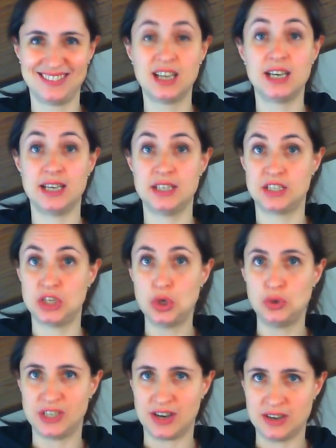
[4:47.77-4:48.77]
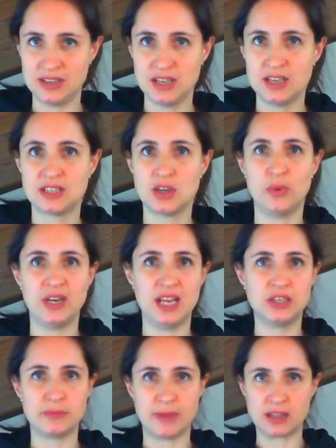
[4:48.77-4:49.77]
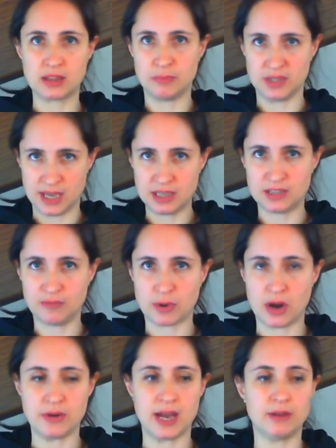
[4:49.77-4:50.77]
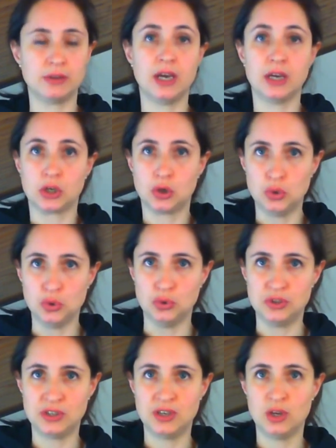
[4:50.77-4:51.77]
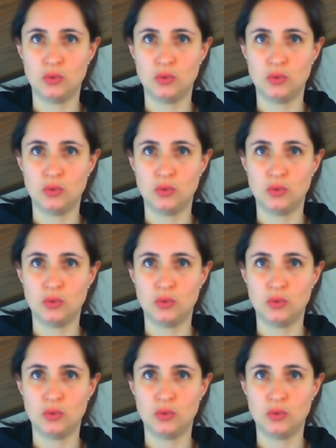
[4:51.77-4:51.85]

It's neuter, so we need to make the possessive pronoun accord